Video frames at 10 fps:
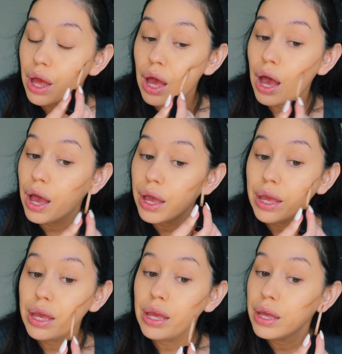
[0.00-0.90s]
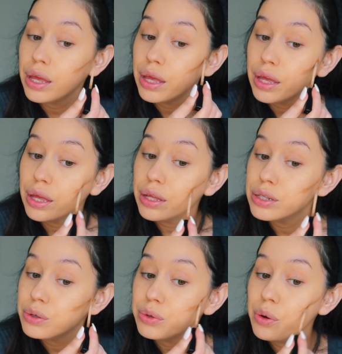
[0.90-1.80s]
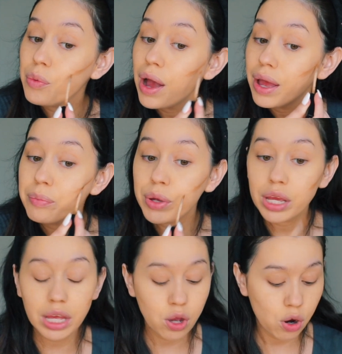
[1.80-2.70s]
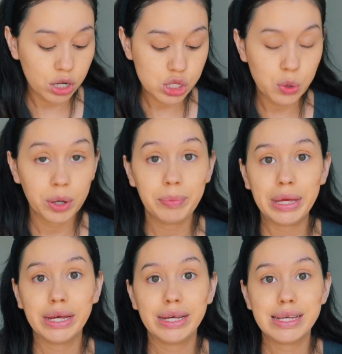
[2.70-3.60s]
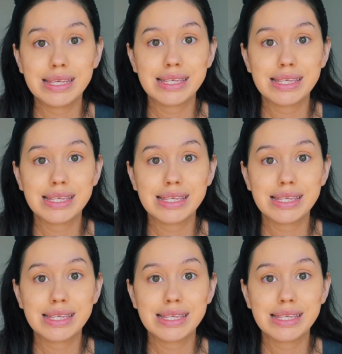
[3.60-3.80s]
I don't know why I'm putting in contour because